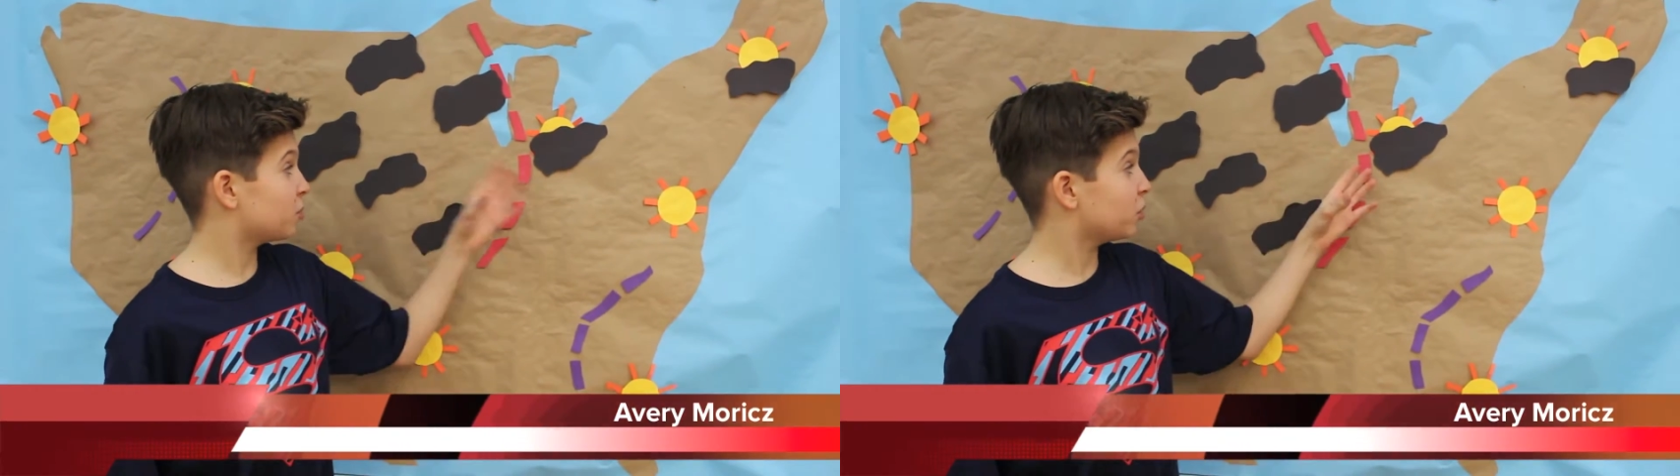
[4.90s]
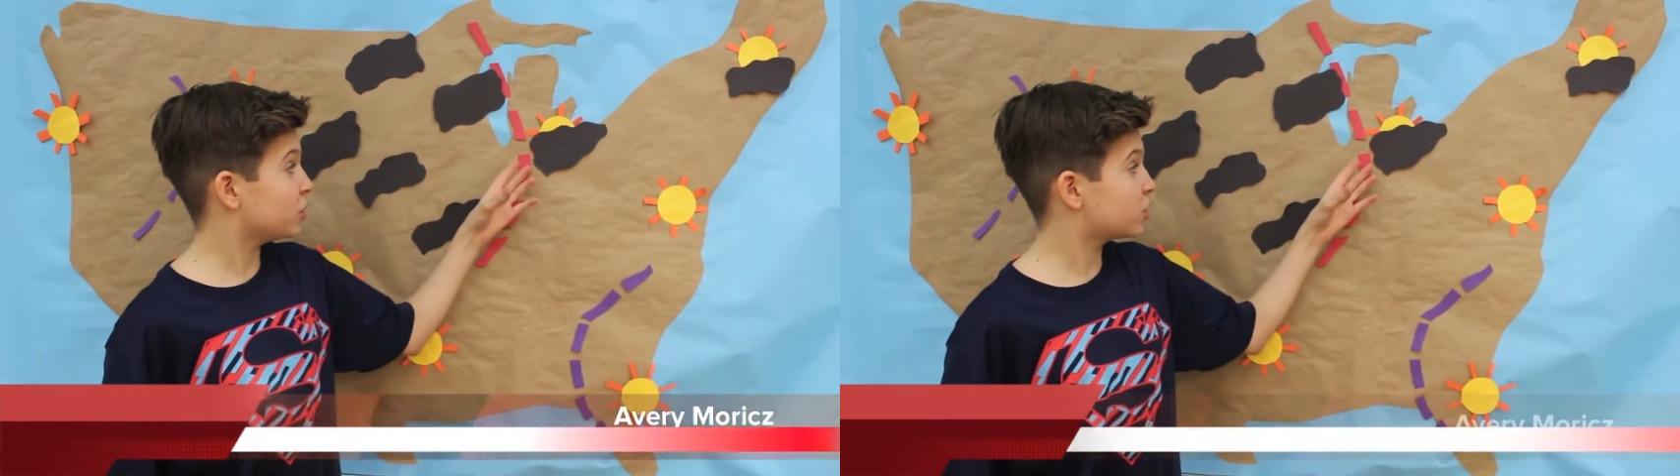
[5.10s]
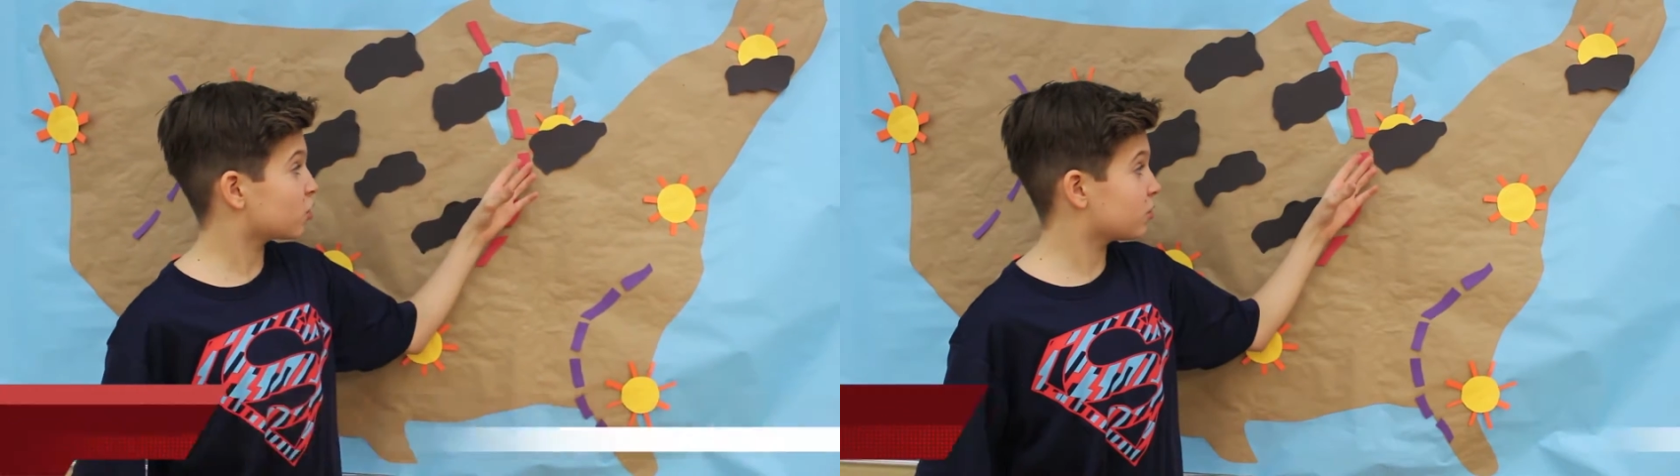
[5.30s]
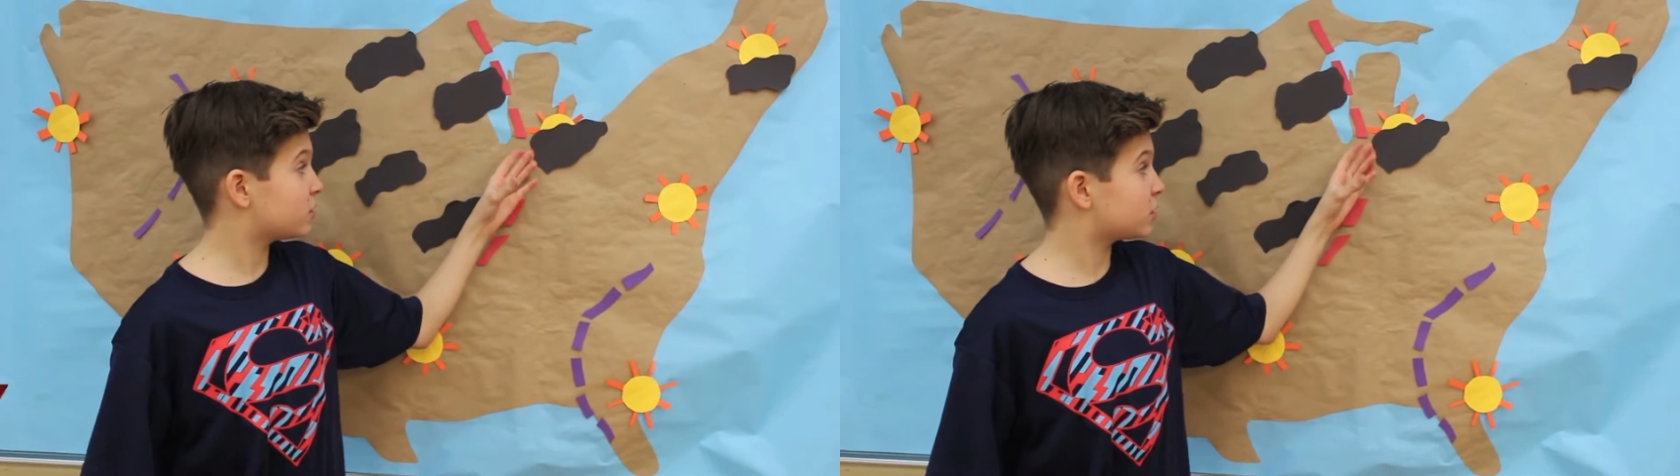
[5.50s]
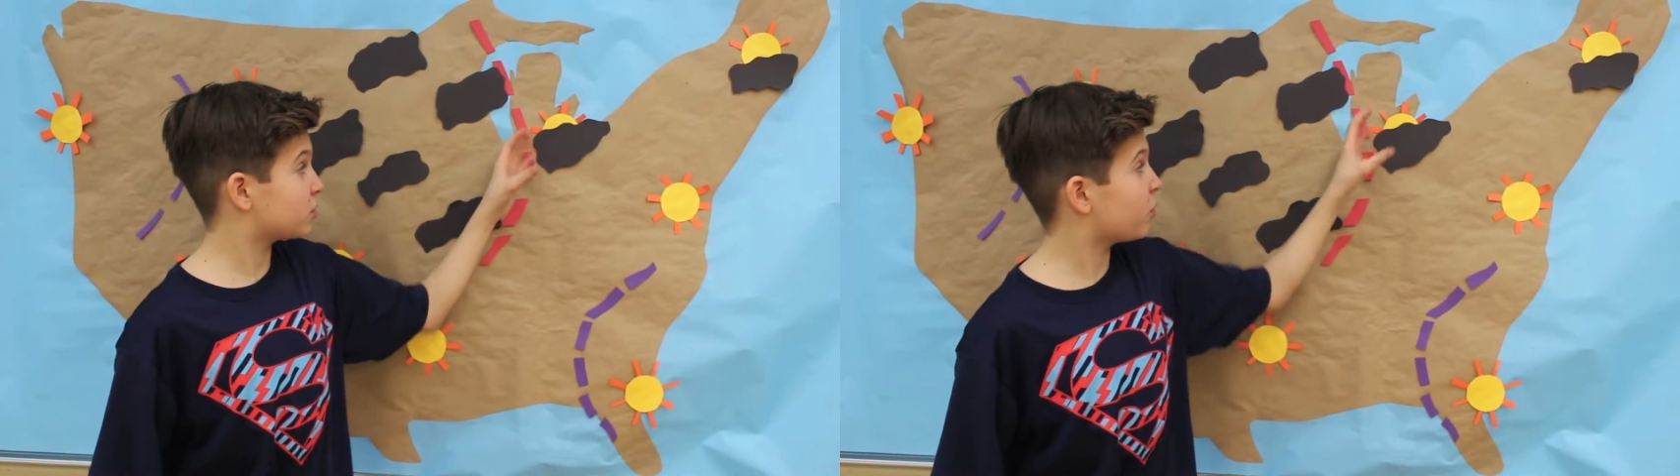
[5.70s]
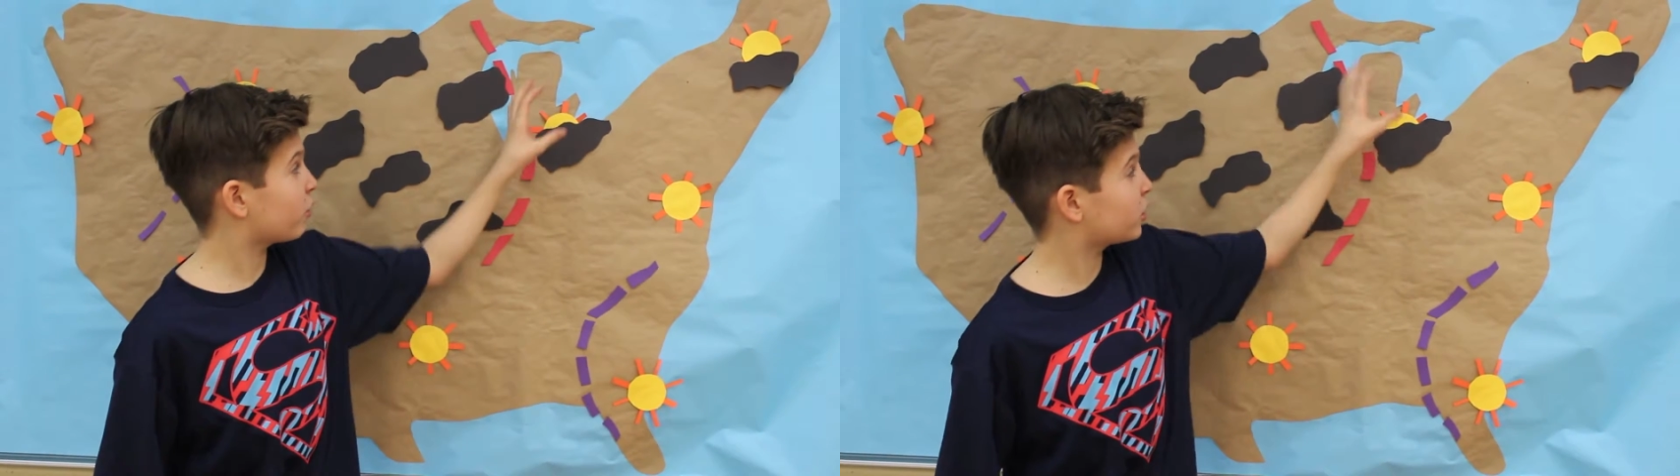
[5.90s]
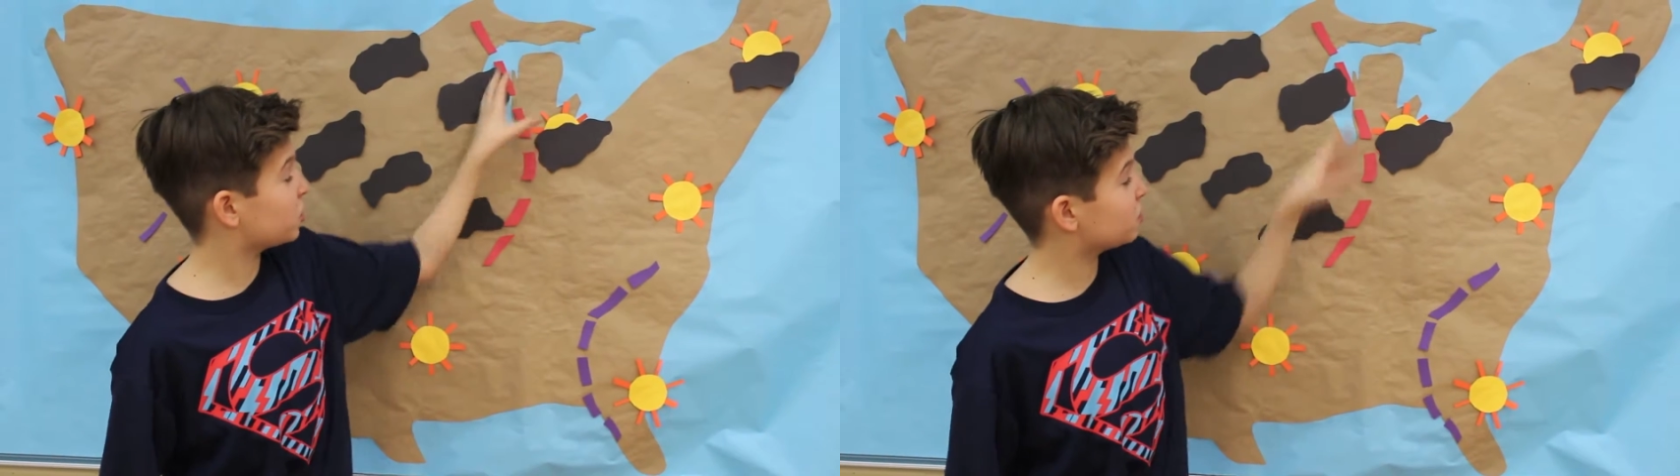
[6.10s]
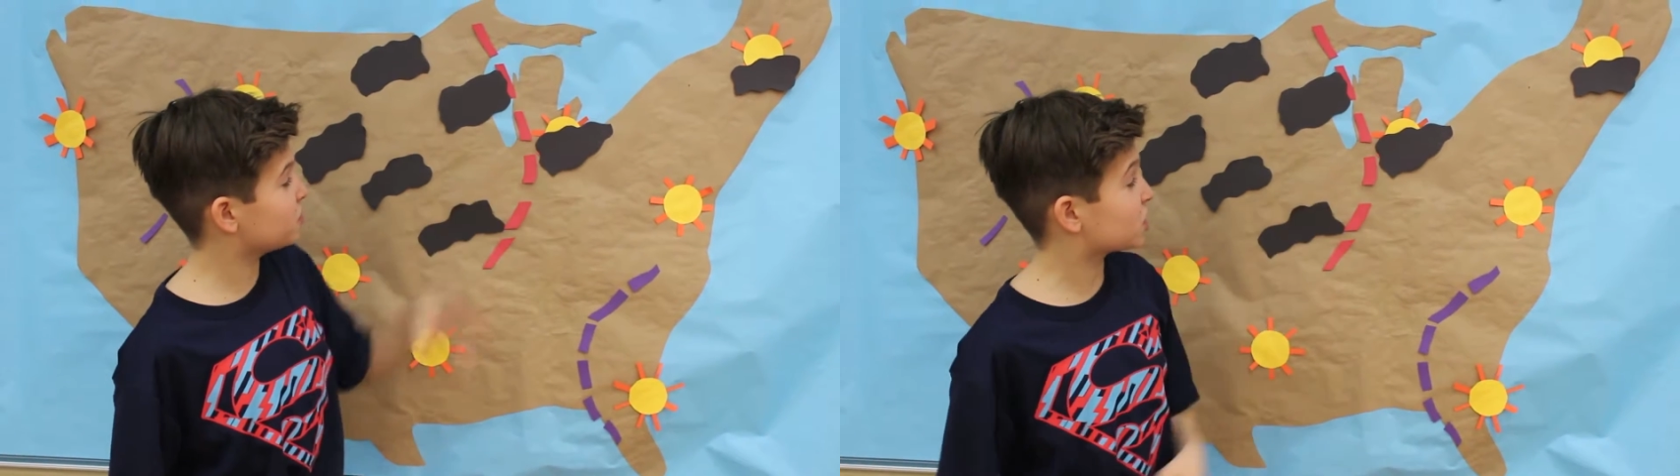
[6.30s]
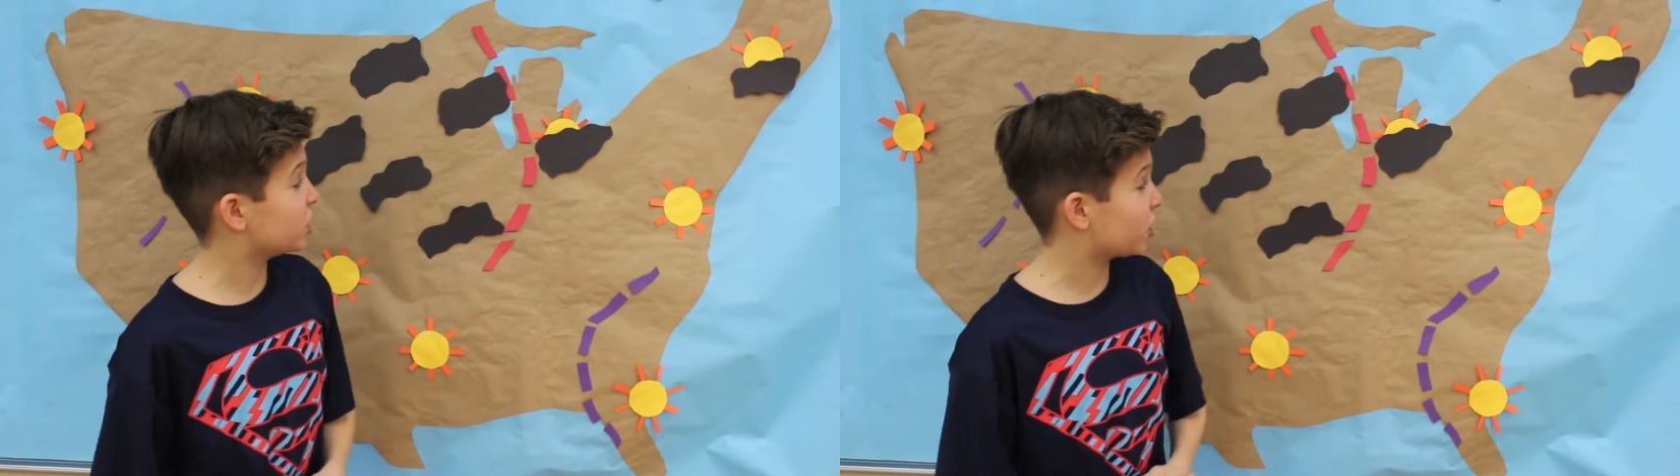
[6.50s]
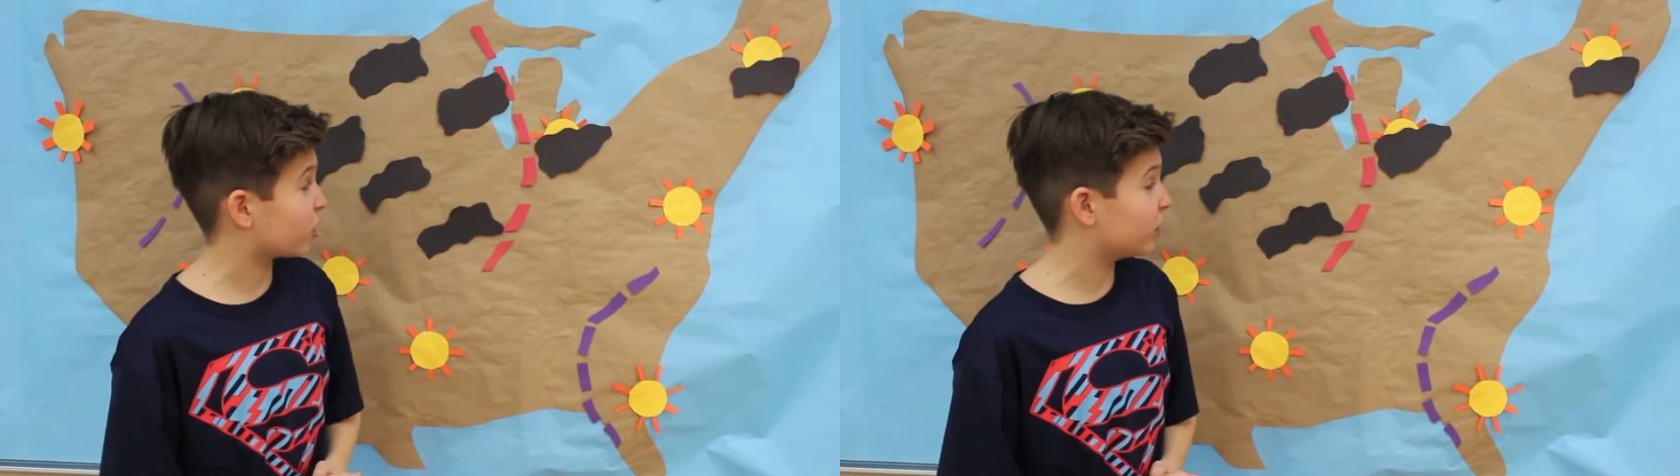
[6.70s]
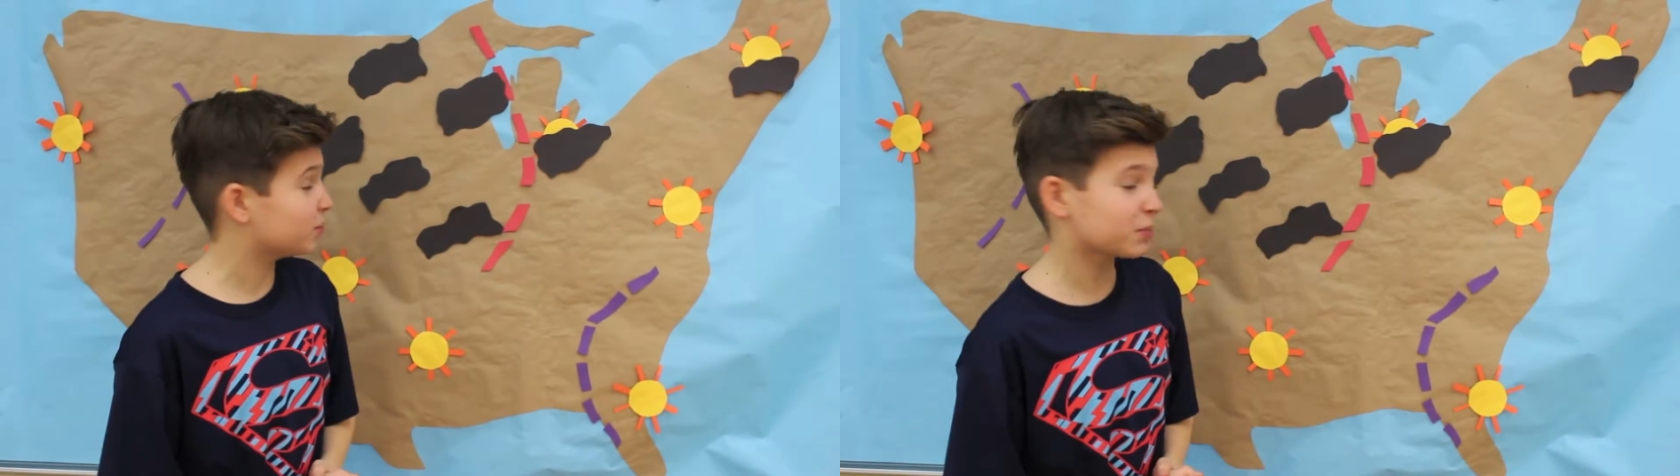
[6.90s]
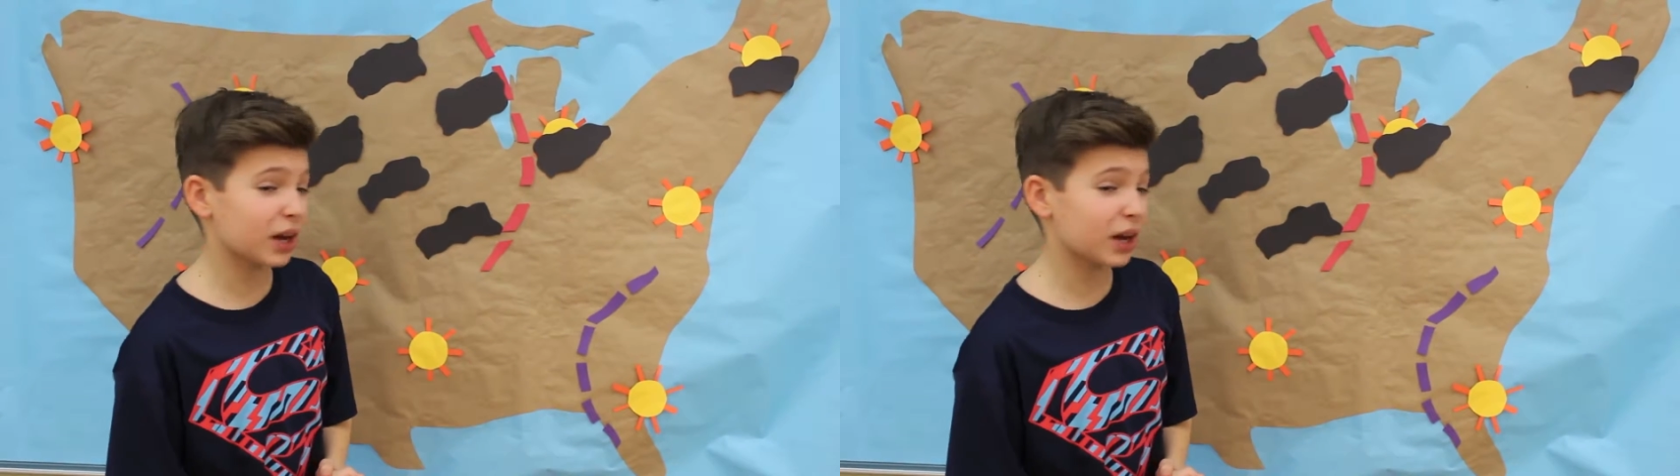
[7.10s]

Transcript: Holy Storm system over here in the Michigan area.